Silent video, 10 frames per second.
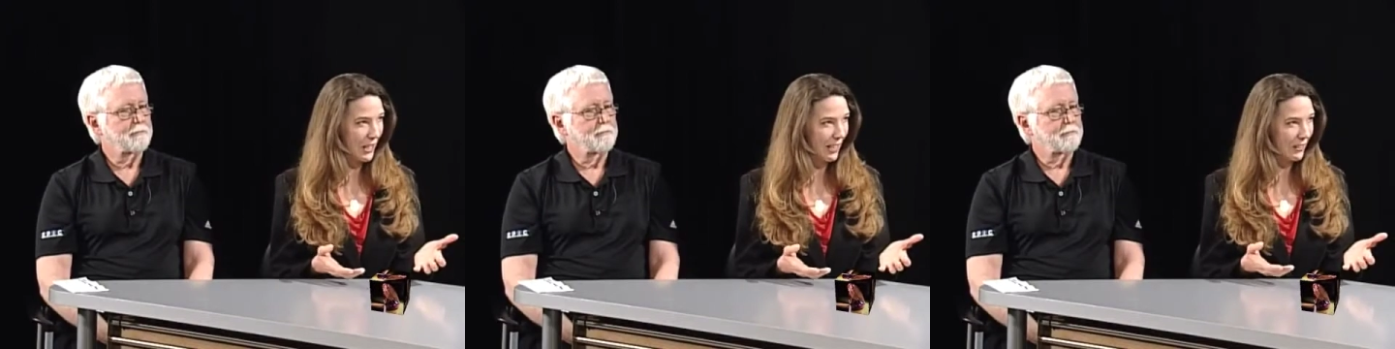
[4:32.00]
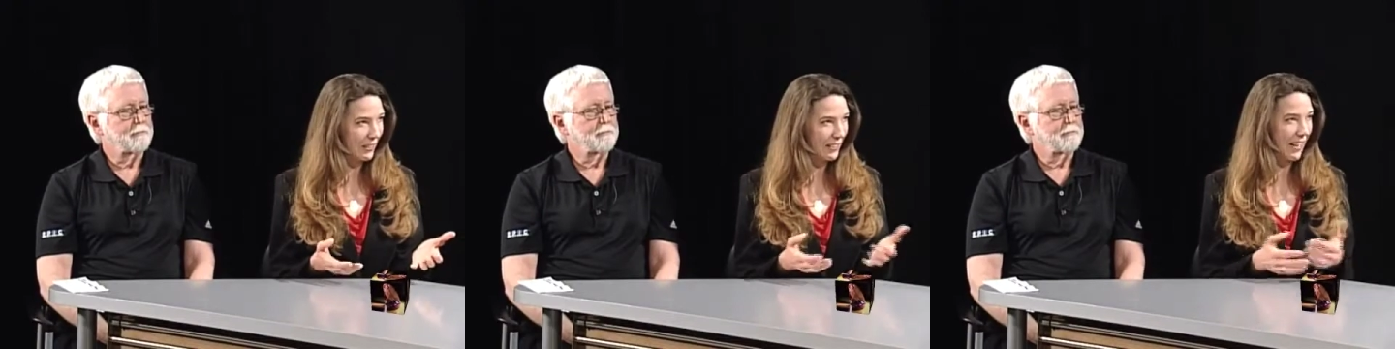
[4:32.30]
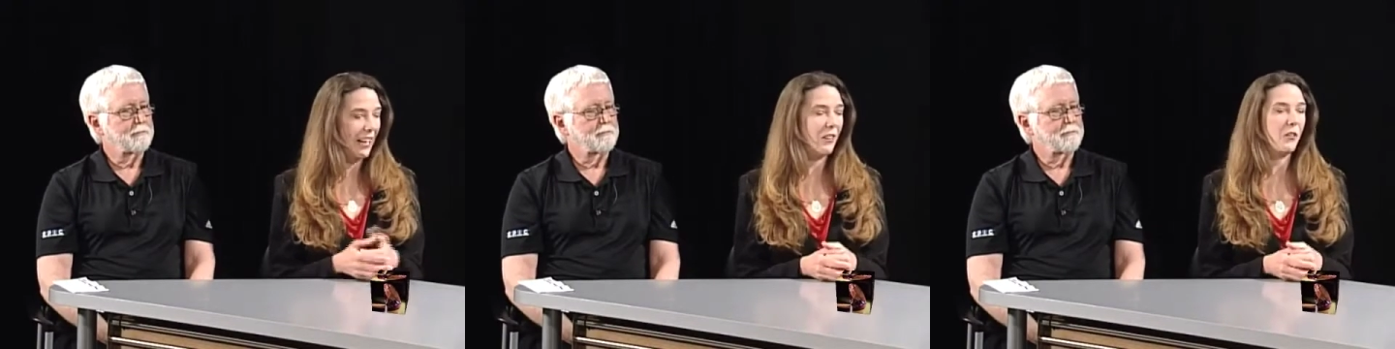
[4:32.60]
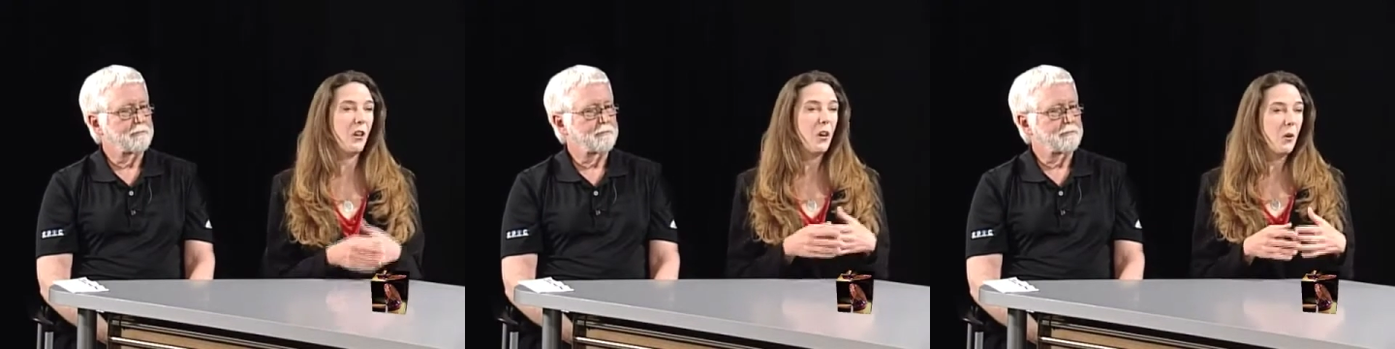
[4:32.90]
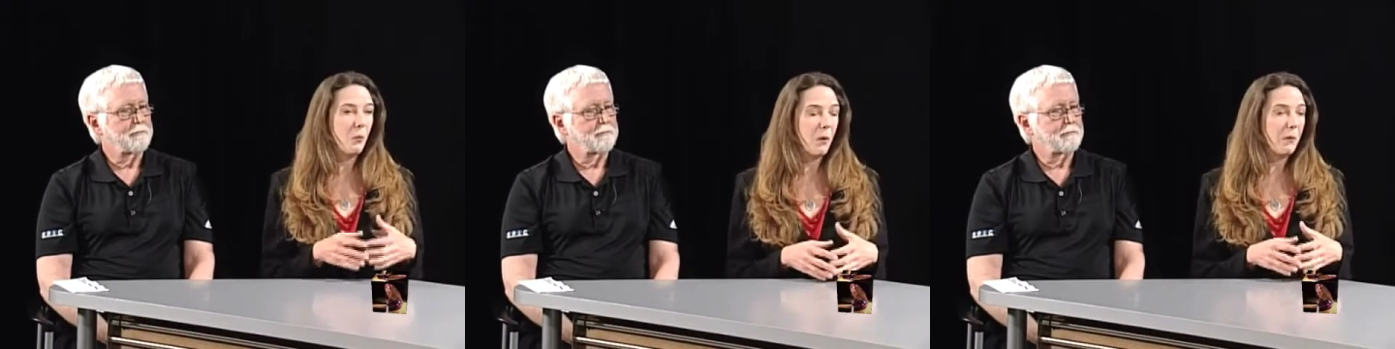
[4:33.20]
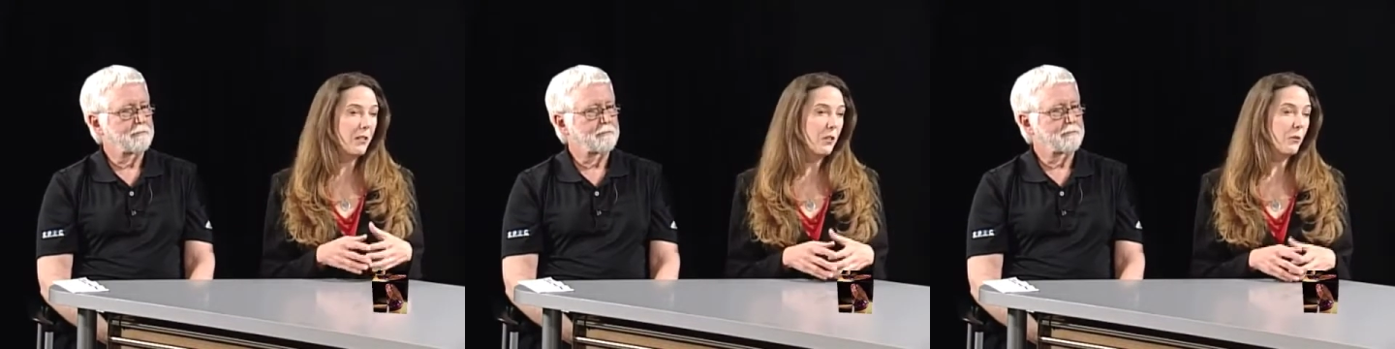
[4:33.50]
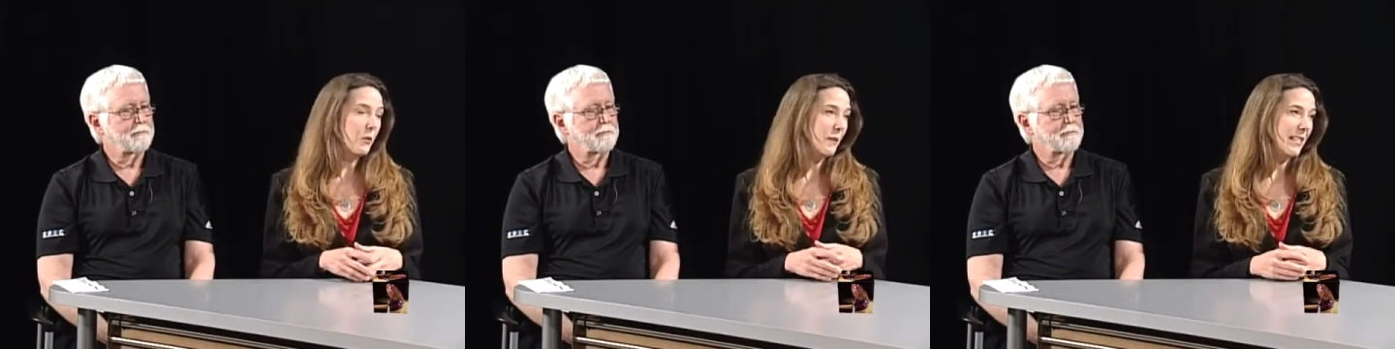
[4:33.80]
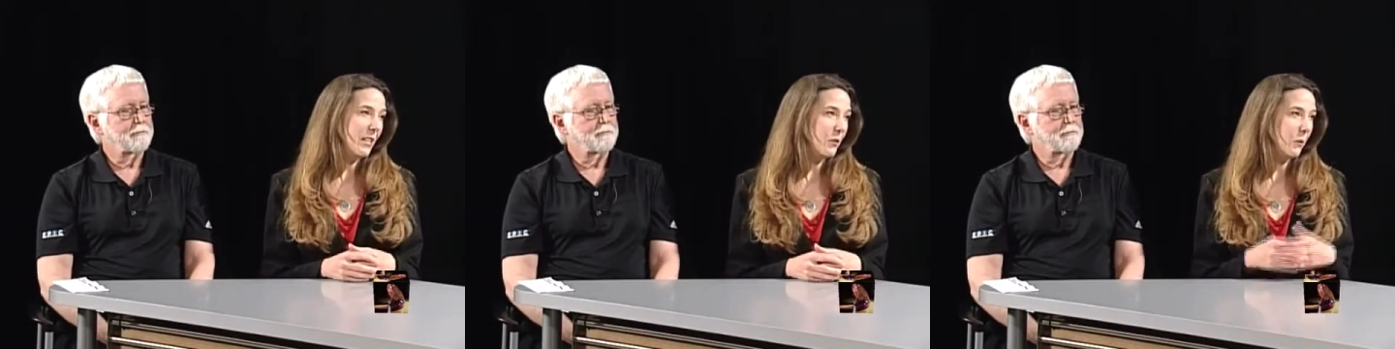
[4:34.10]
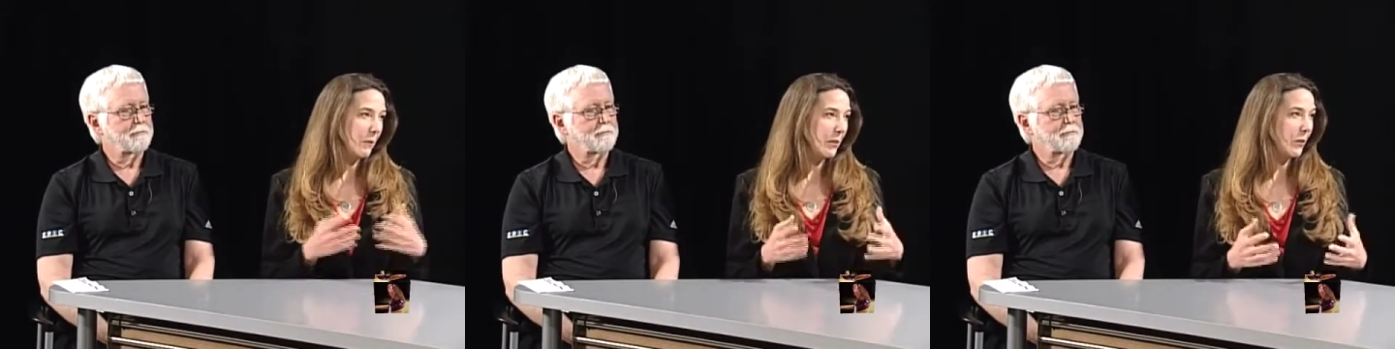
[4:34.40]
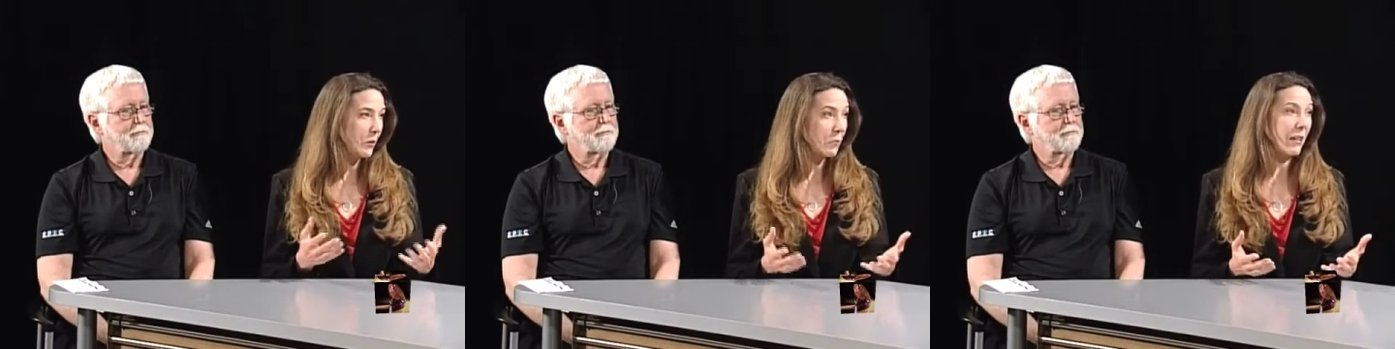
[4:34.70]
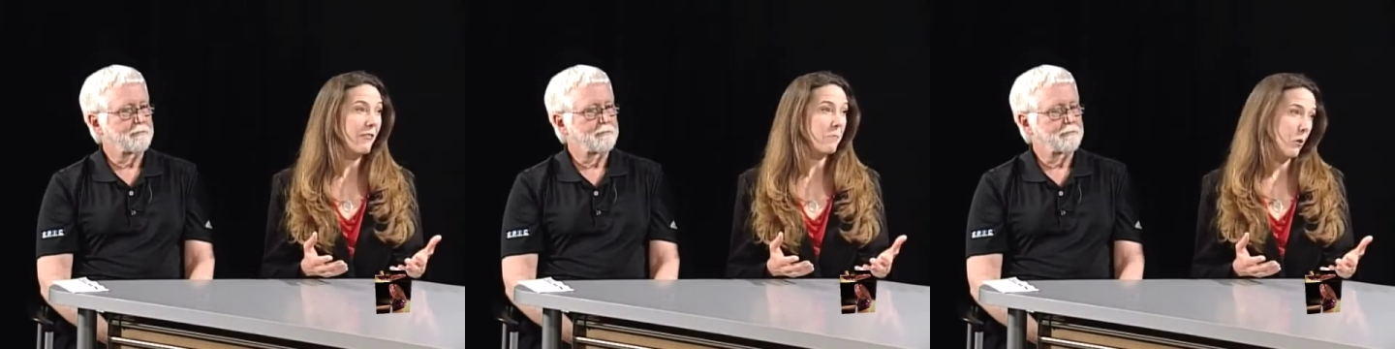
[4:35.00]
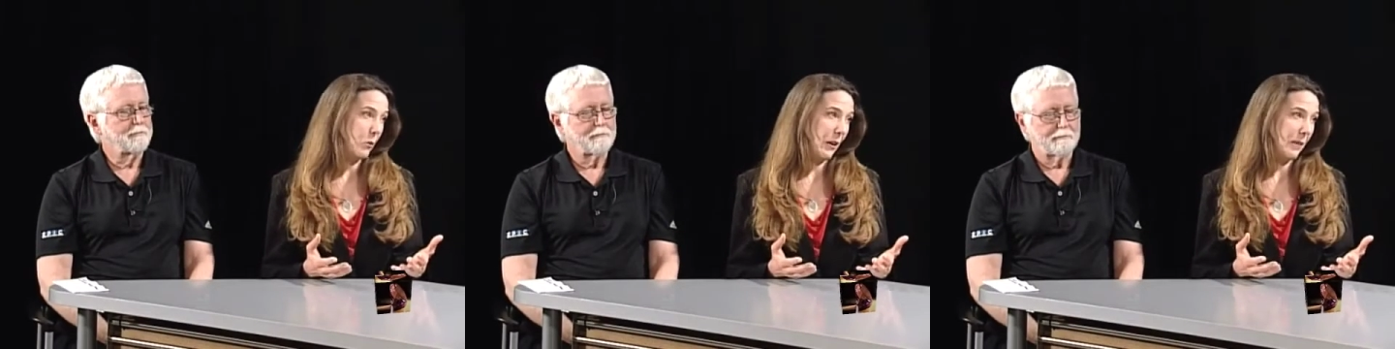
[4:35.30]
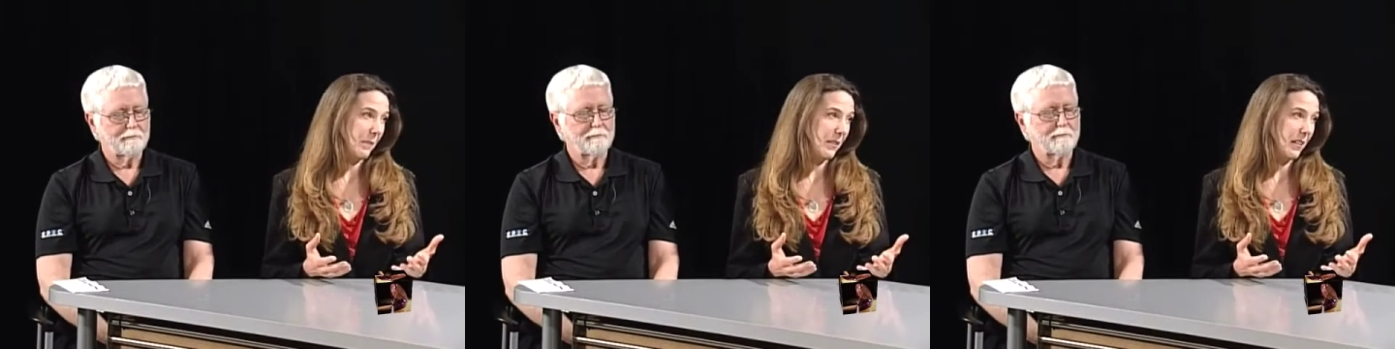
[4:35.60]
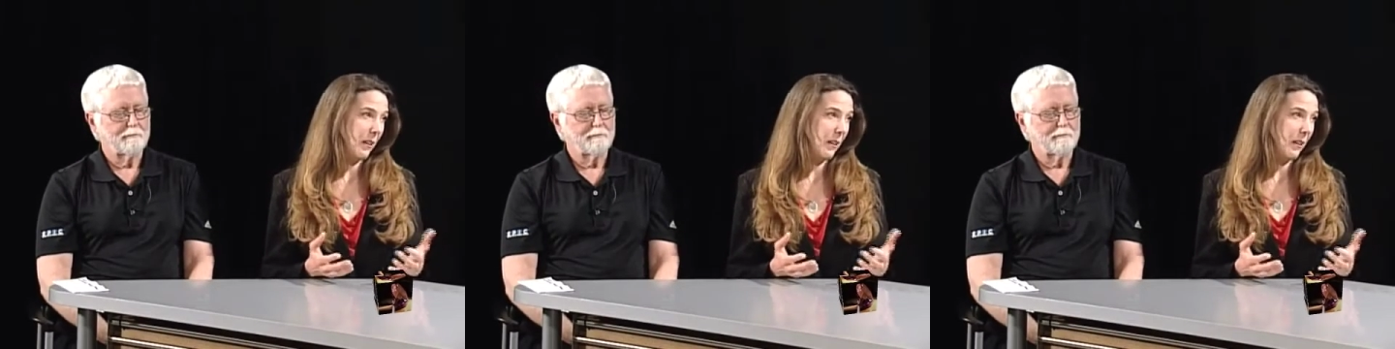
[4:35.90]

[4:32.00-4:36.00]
Speaker 1: child. And what we do is we teach what we call the BRAVE programs.